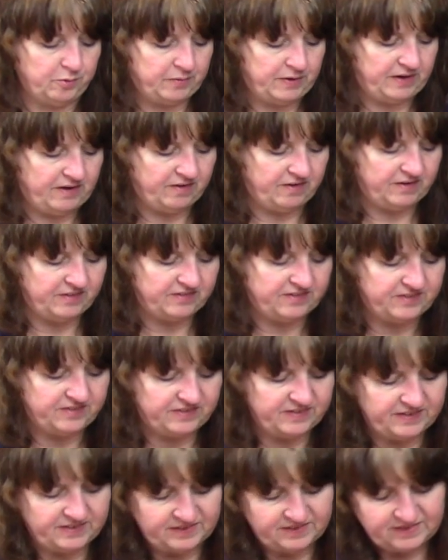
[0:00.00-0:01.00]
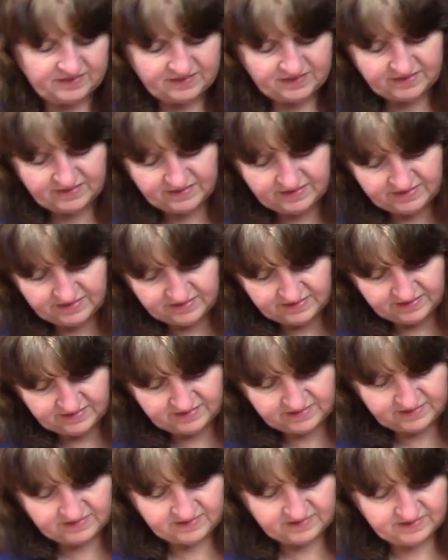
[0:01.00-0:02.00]
right onto
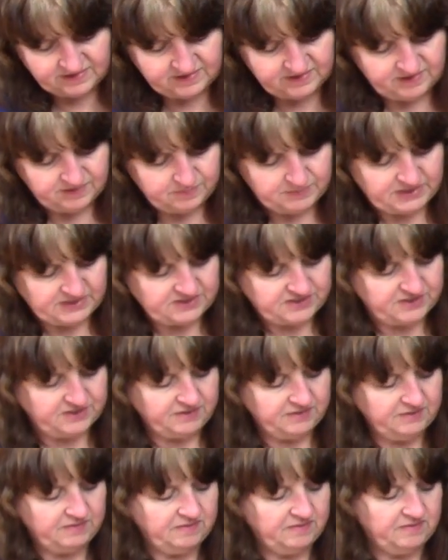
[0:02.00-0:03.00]
the mixer.